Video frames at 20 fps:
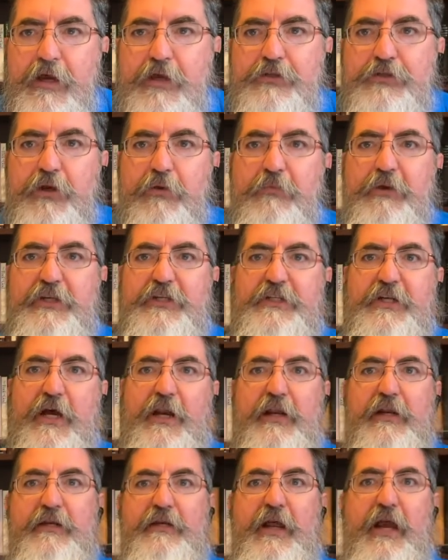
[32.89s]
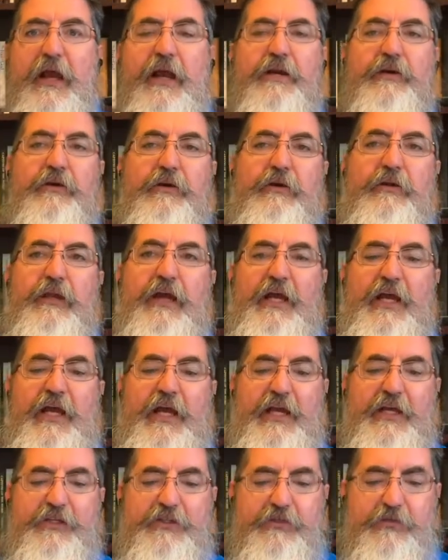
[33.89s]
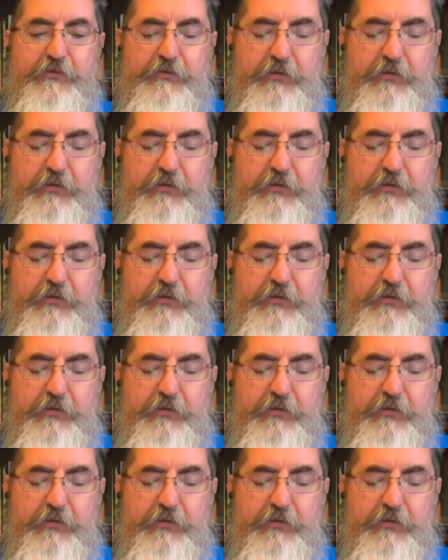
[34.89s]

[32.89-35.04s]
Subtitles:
So we studied Daniel as